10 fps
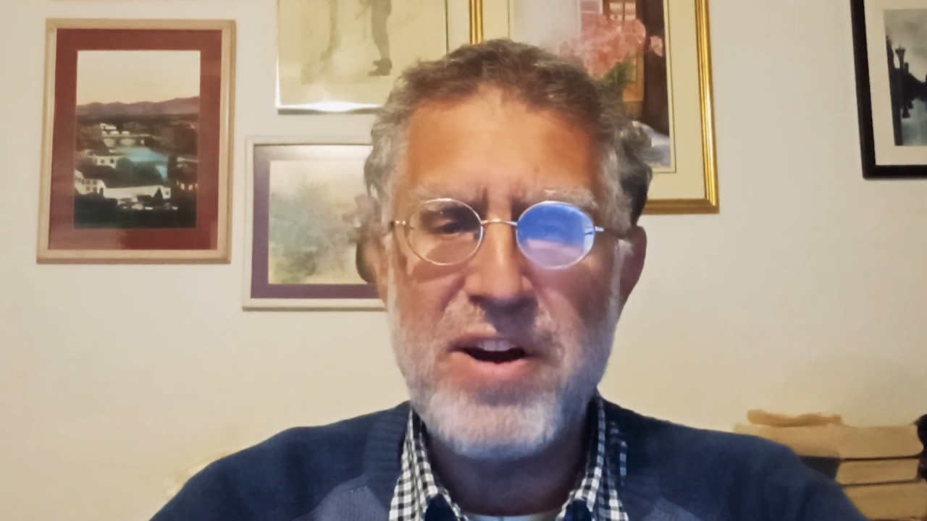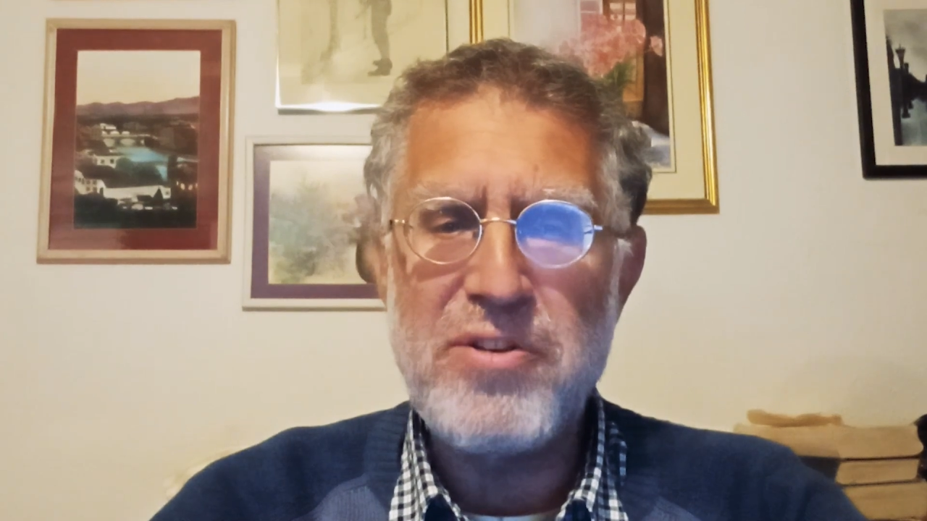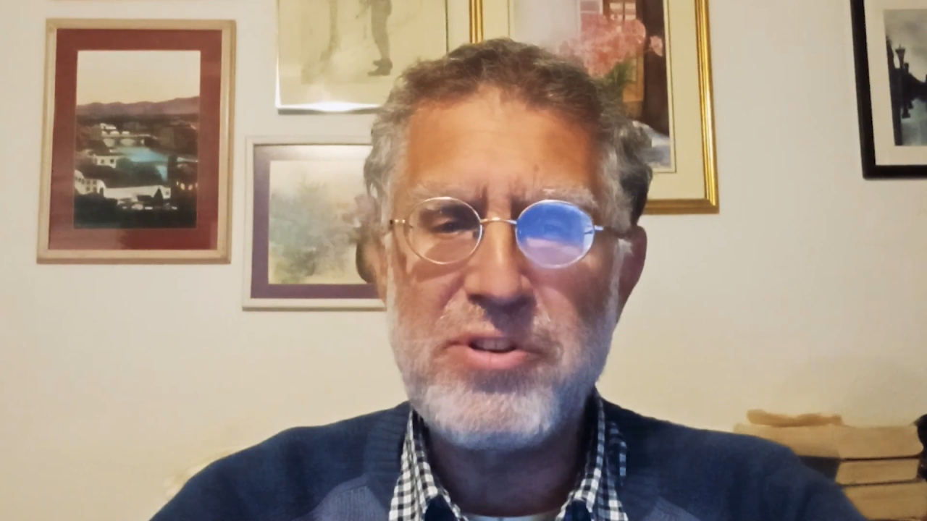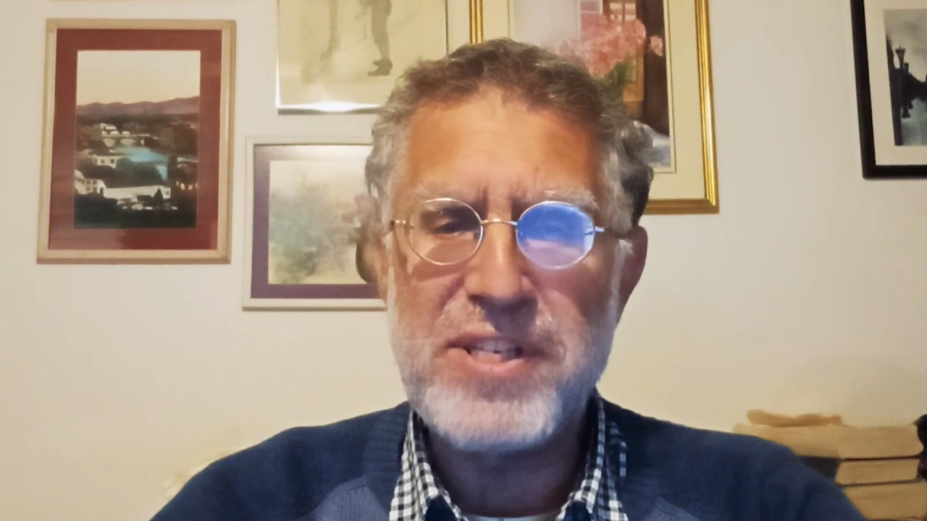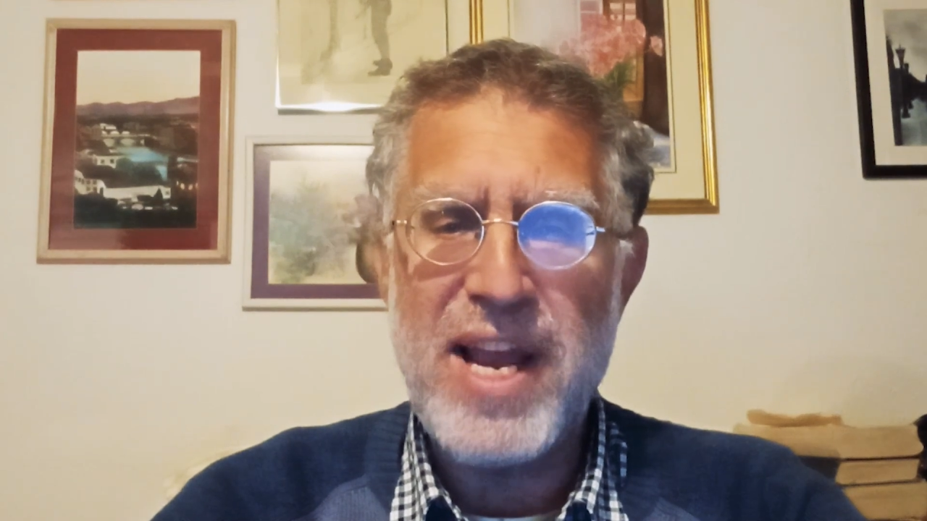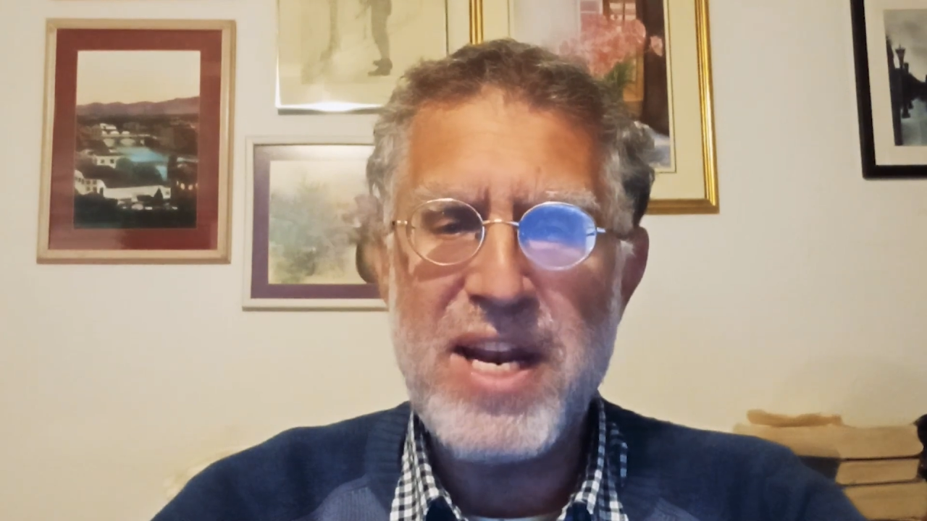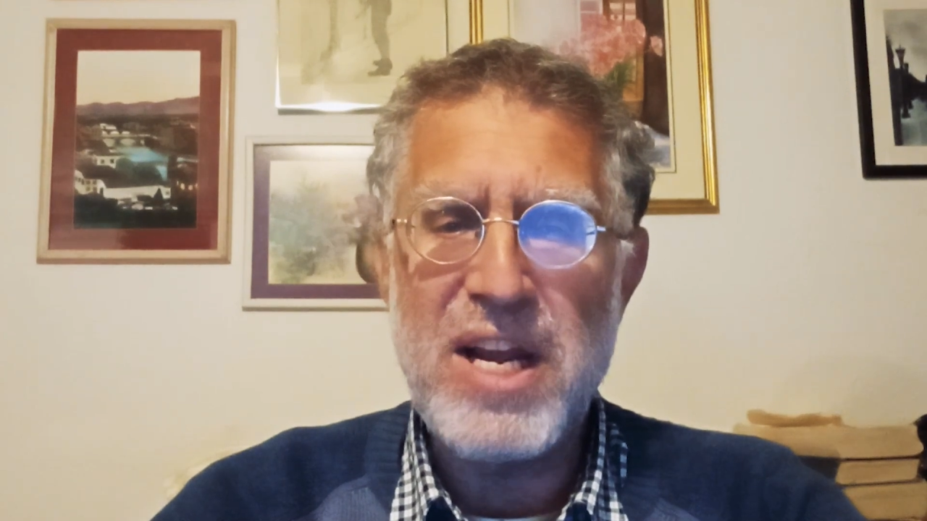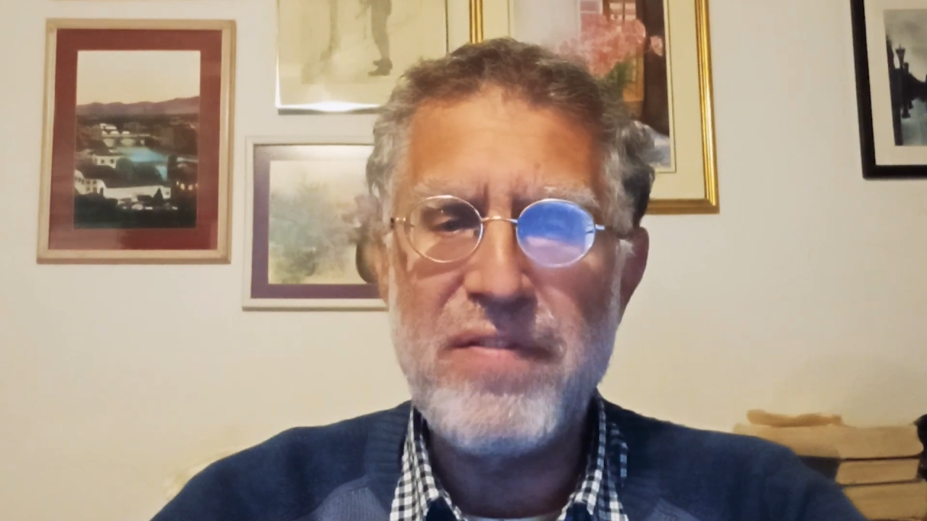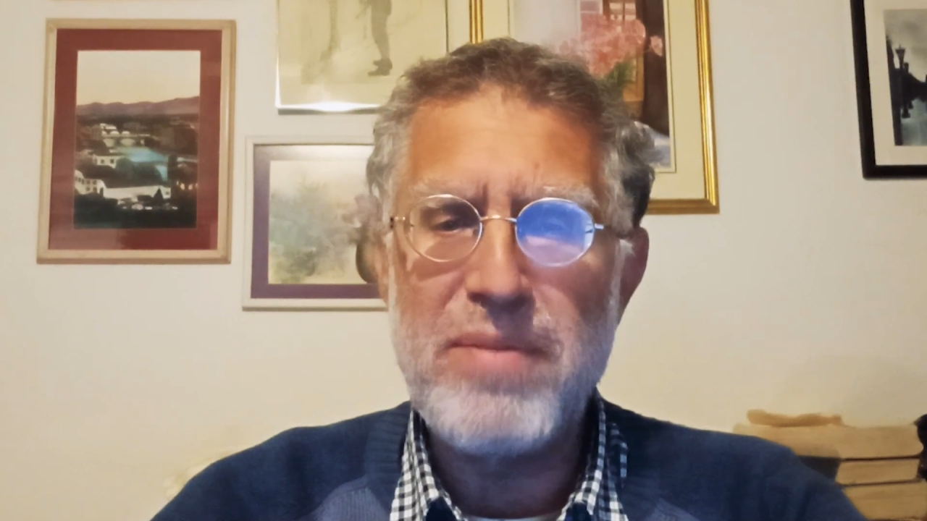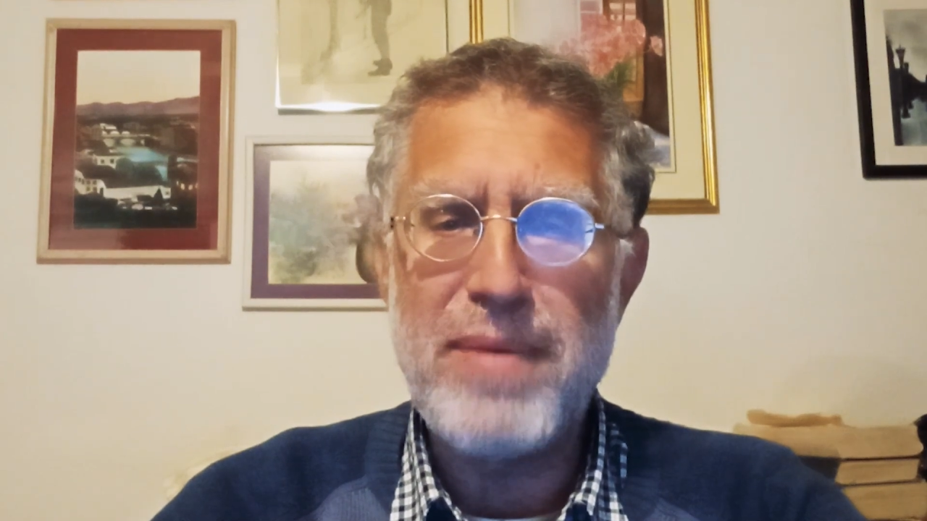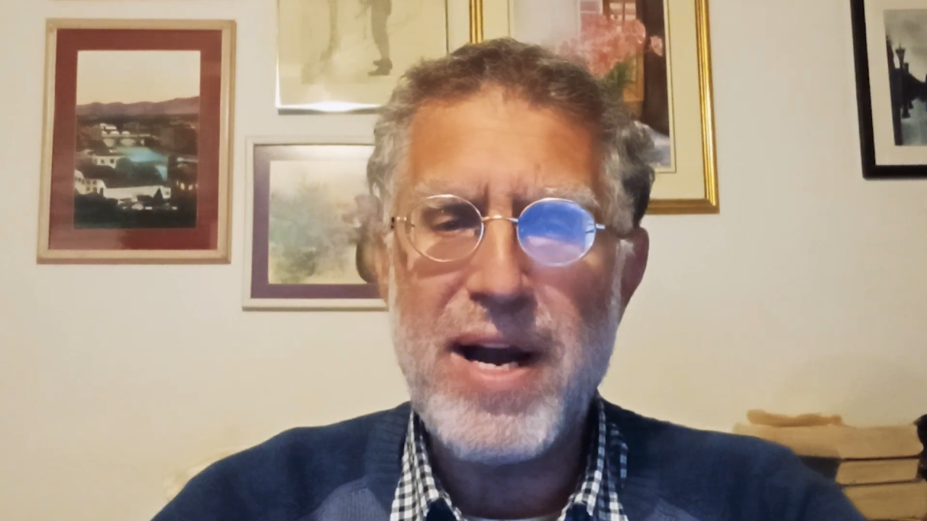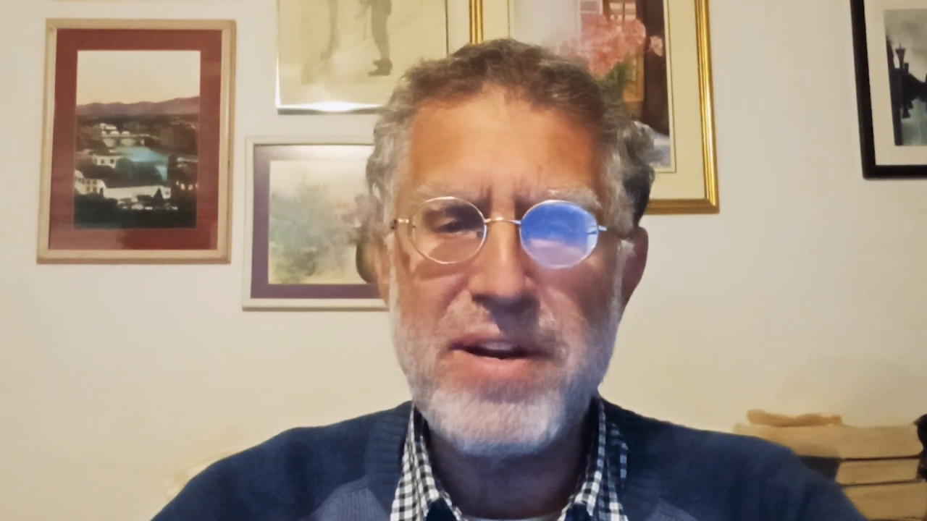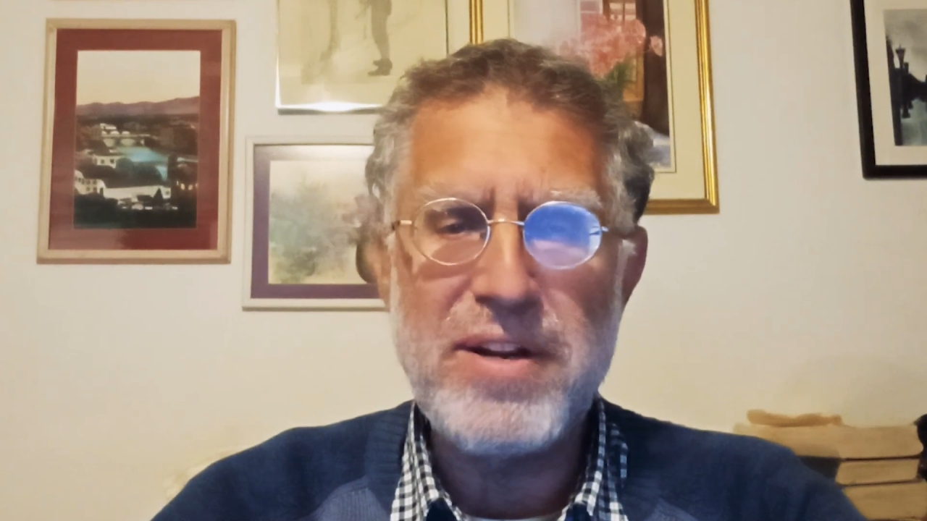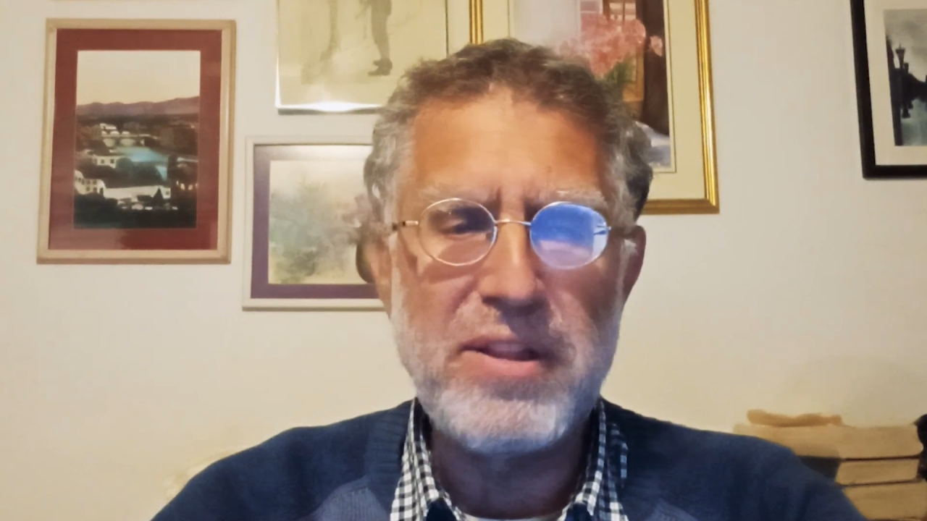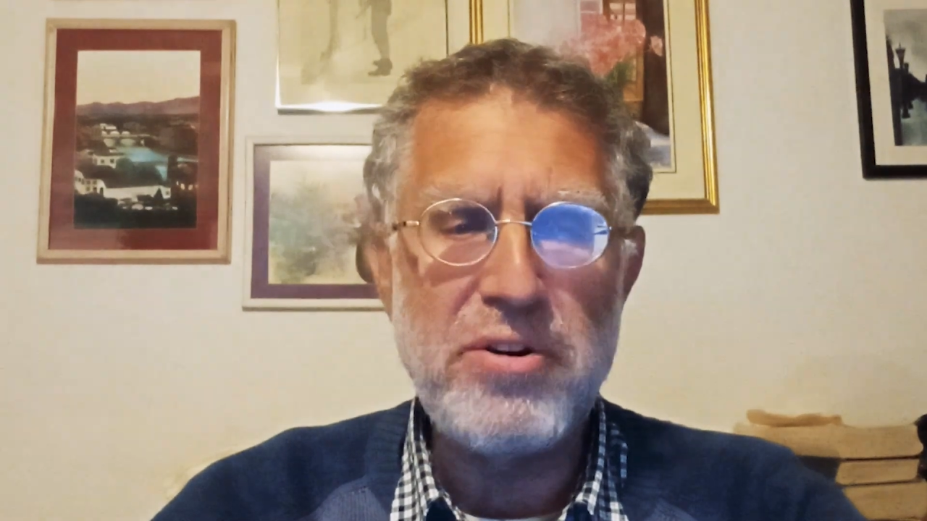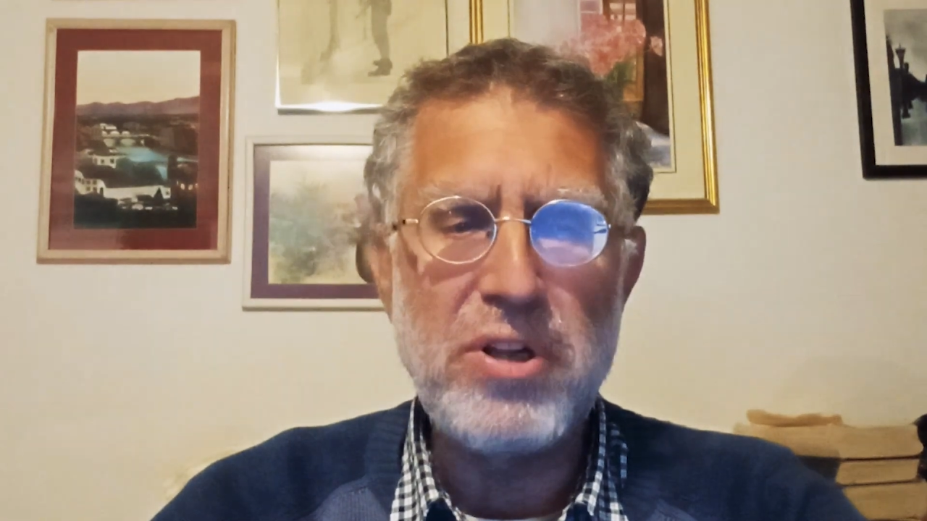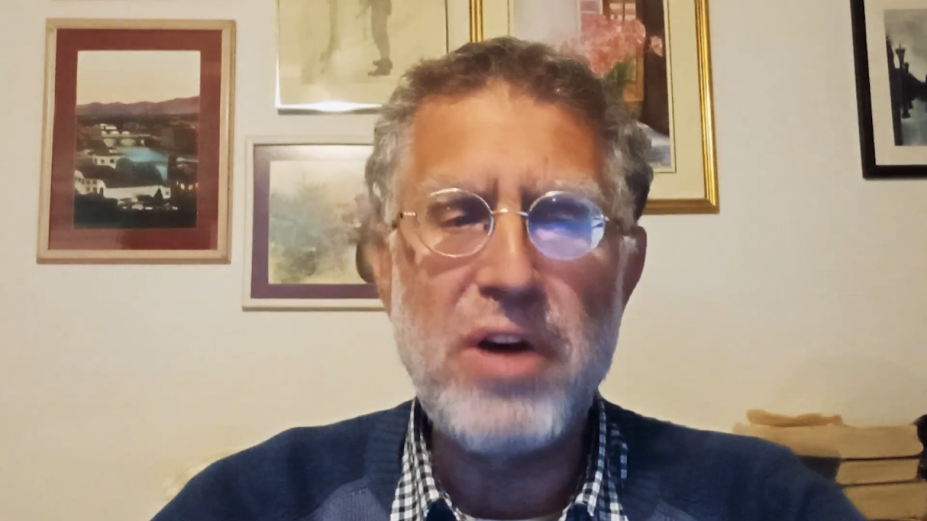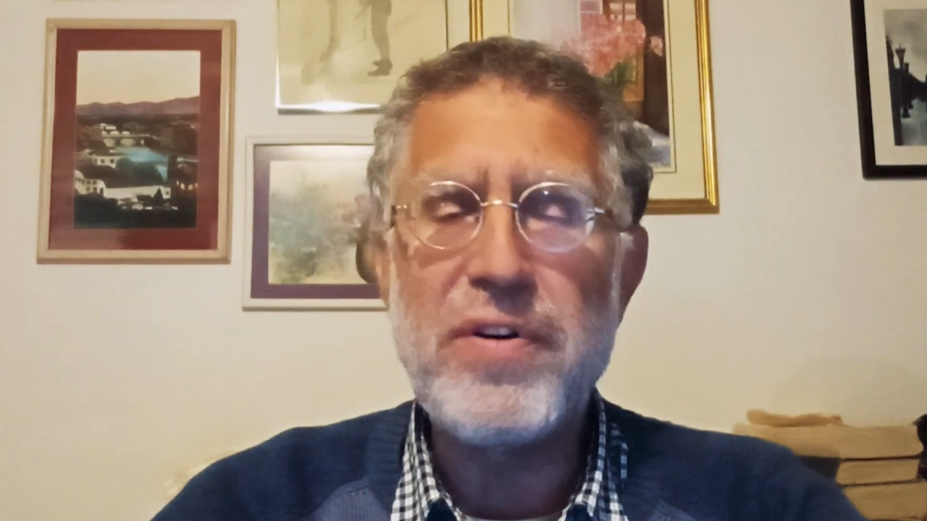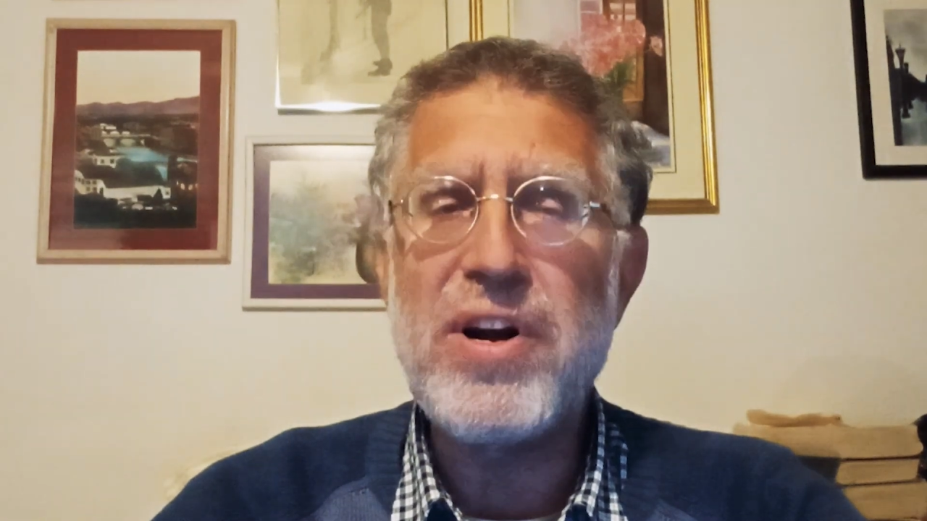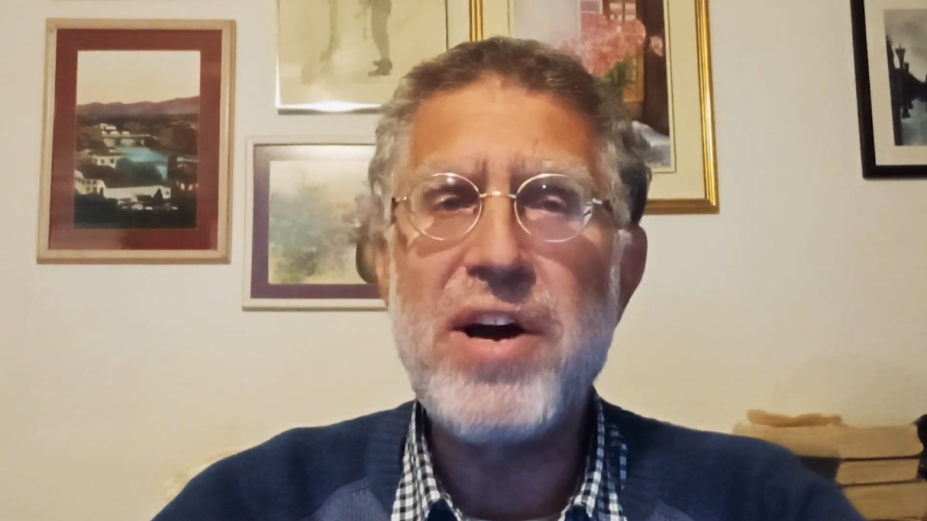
understanding of the mind a little over